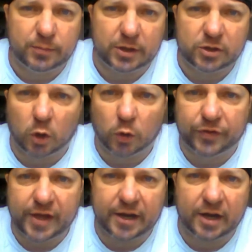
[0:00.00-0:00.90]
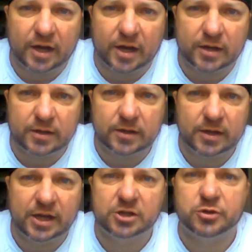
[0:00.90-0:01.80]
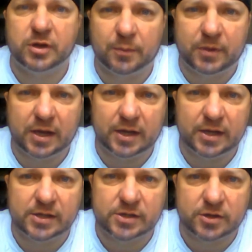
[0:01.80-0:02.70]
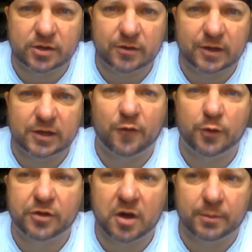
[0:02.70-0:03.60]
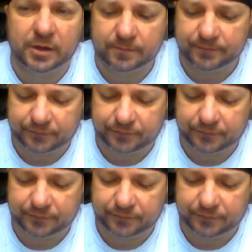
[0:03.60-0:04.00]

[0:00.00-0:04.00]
be told that an injury update is forthcoming.